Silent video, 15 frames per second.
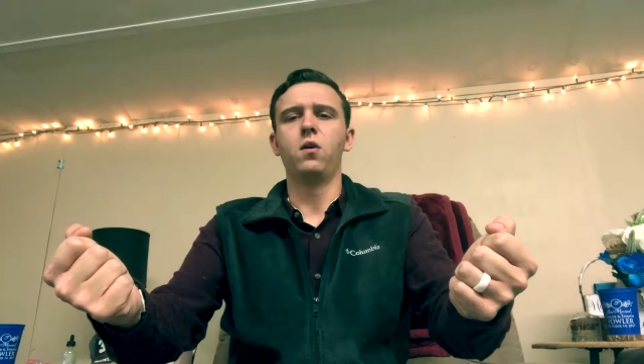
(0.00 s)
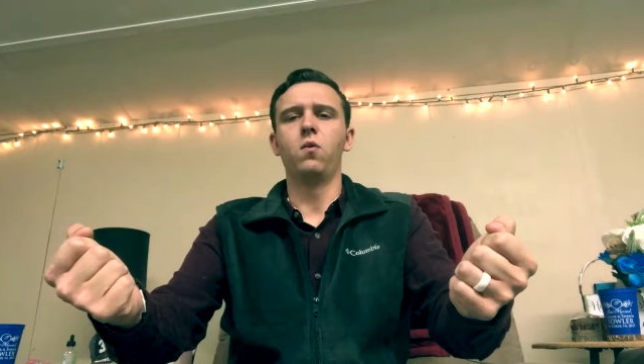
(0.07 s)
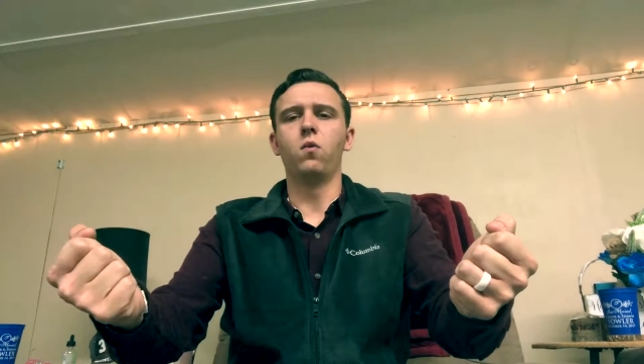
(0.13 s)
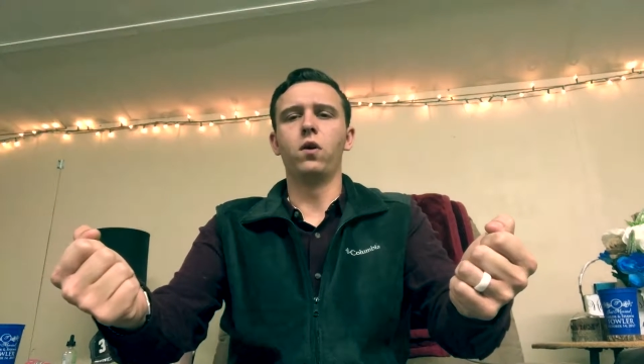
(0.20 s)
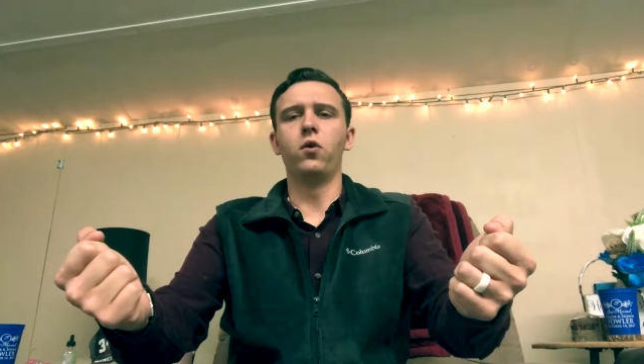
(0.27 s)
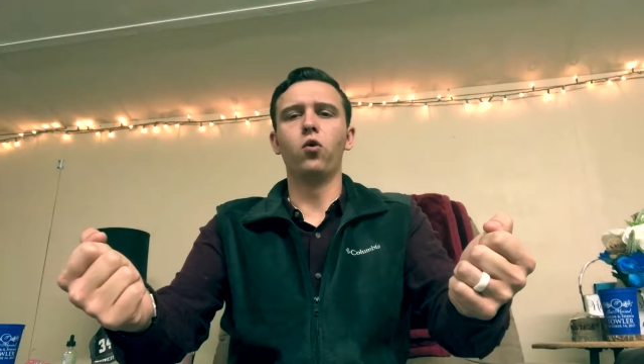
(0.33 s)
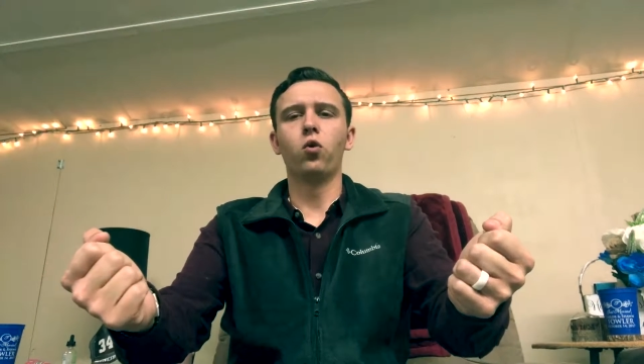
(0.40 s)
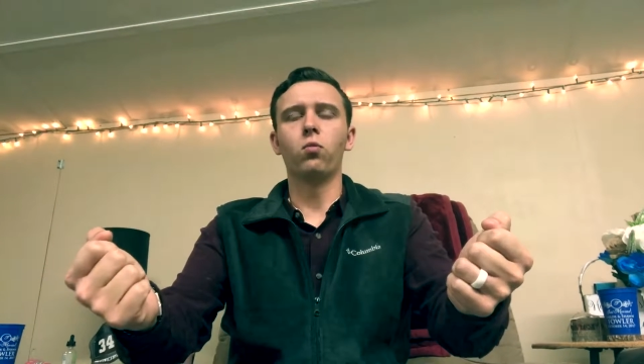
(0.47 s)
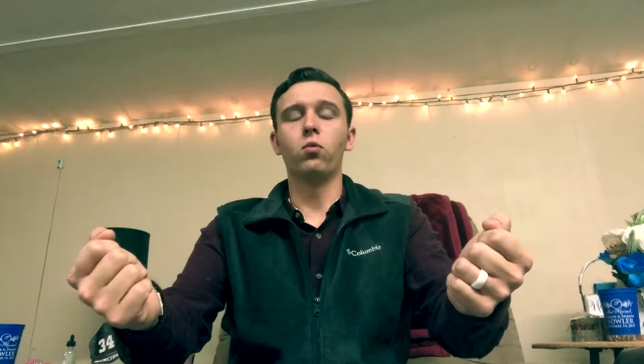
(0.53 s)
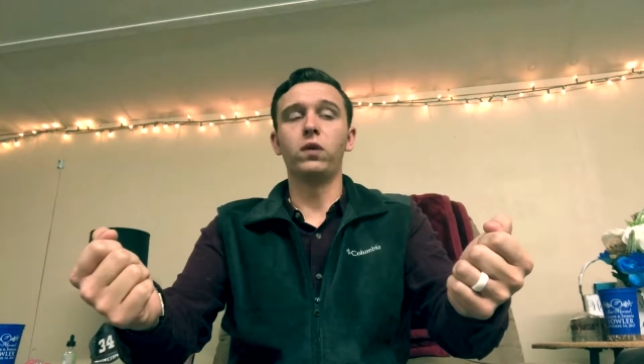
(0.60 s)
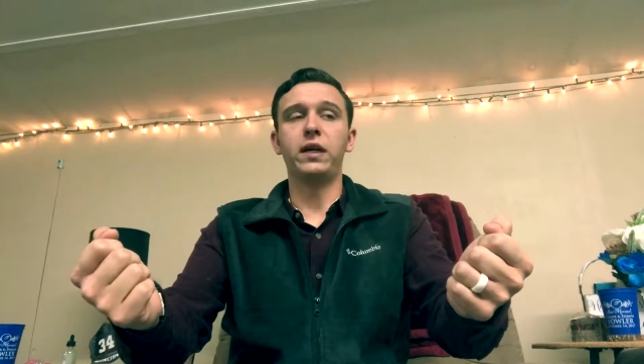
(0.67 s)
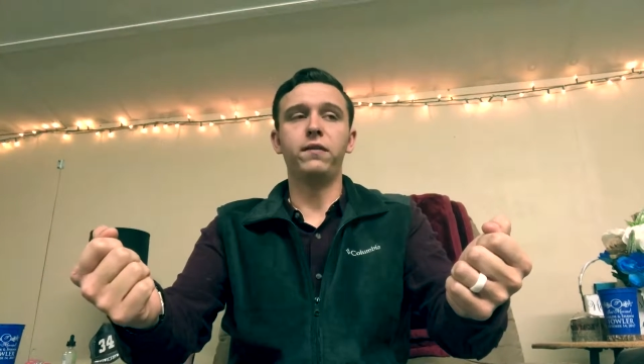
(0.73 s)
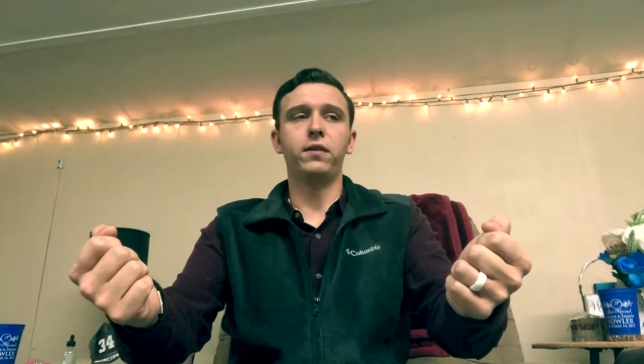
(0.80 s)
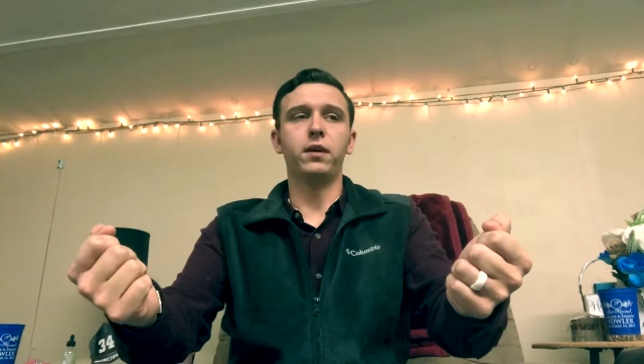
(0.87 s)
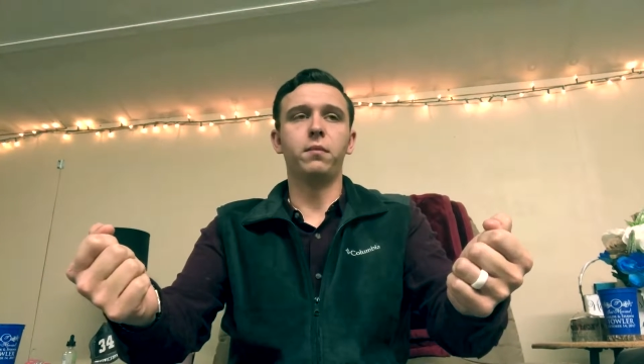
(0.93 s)
where normal,
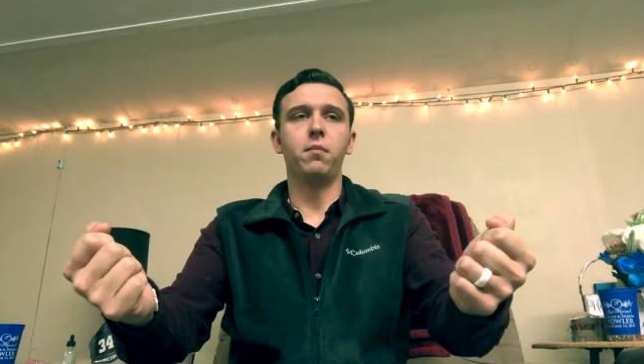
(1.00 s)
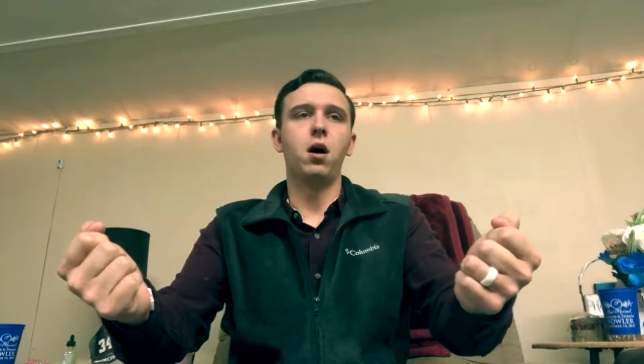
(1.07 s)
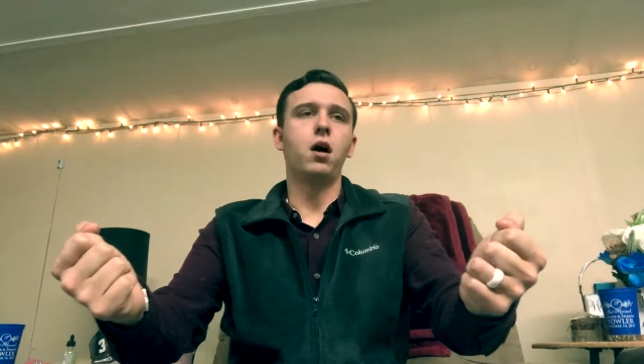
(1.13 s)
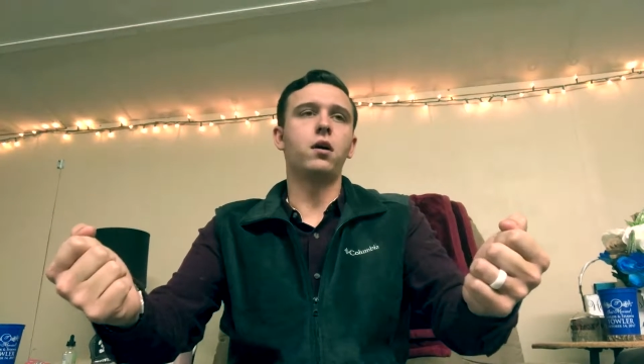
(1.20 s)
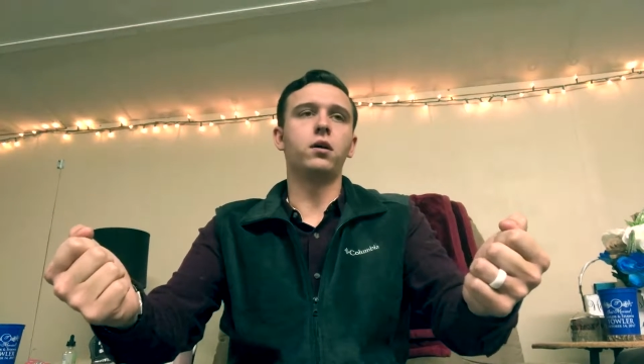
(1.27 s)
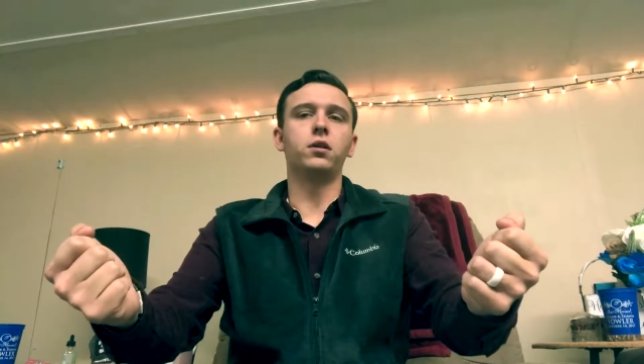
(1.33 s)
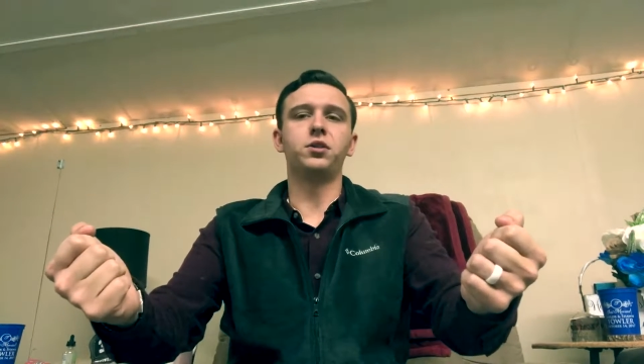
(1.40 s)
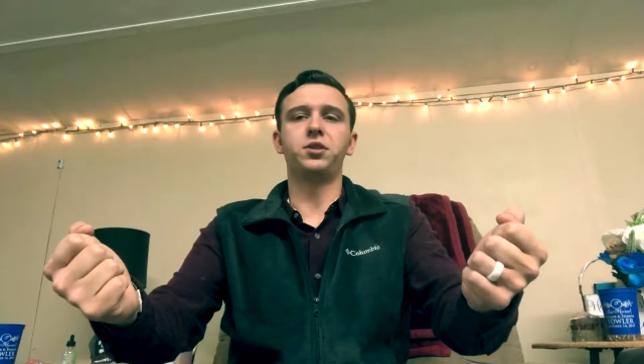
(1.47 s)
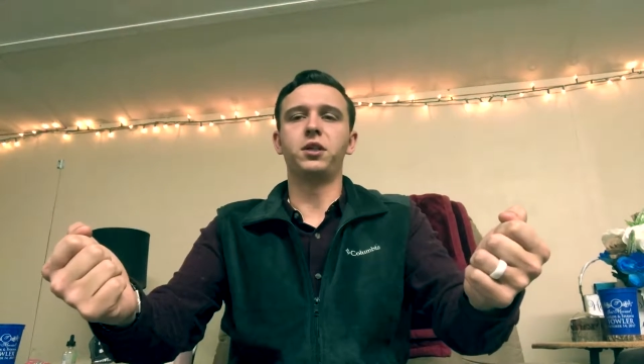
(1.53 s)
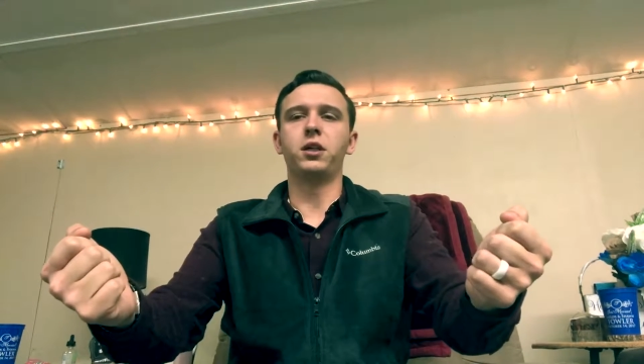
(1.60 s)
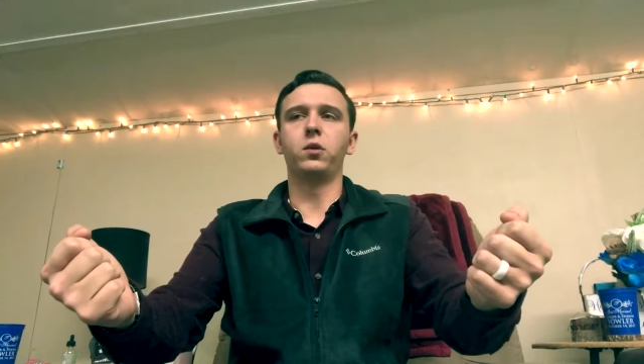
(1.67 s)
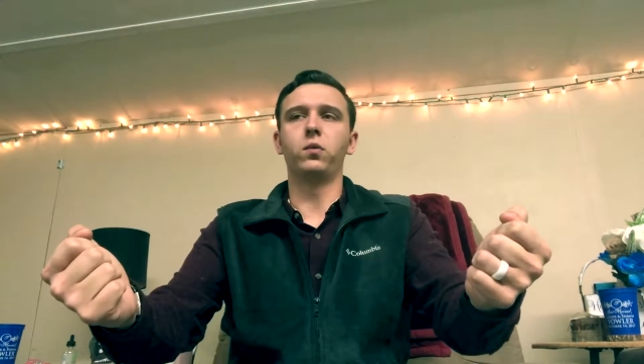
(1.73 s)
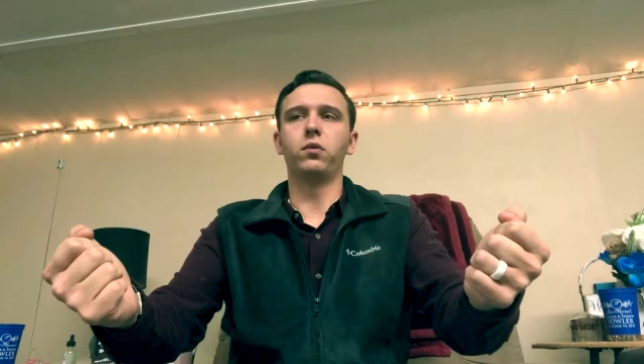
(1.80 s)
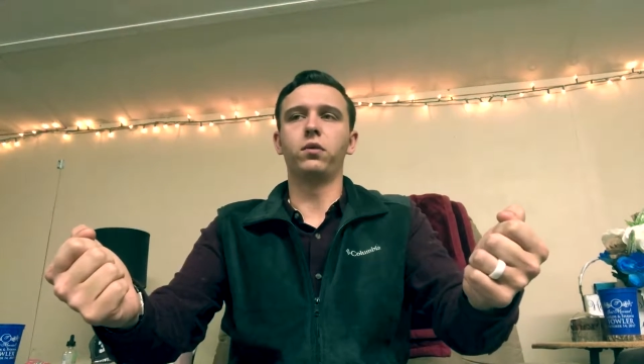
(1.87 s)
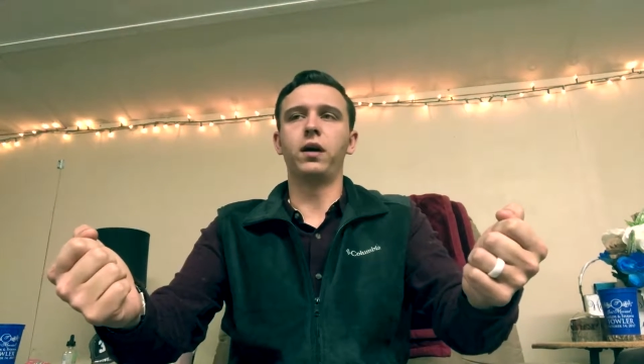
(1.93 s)
even the modern
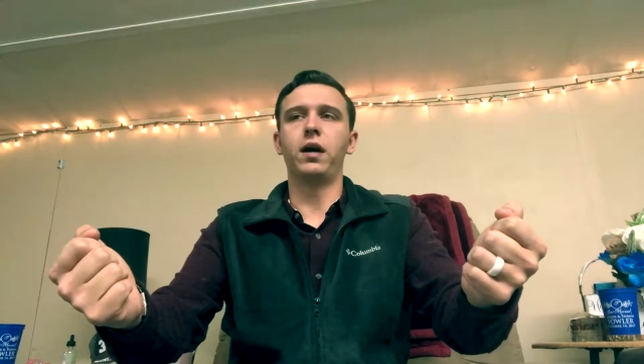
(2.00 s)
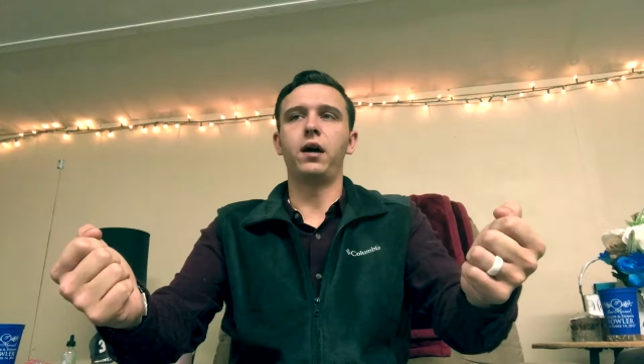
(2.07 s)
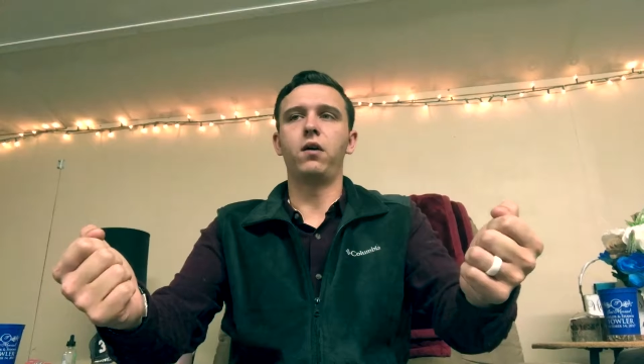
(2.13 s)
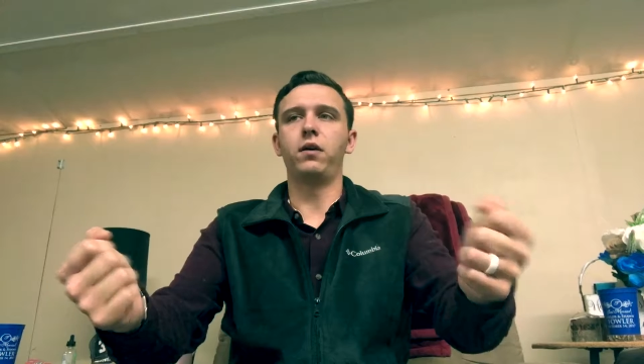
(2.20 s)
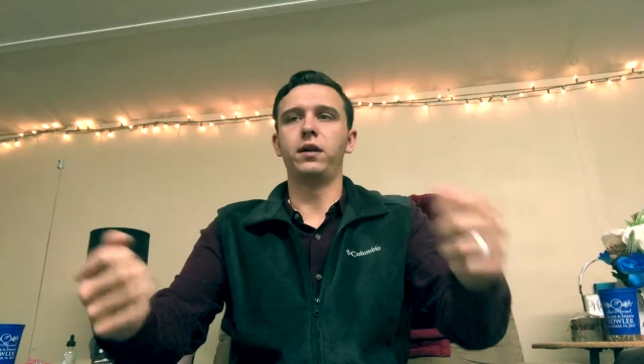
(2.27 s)
steering wheel now,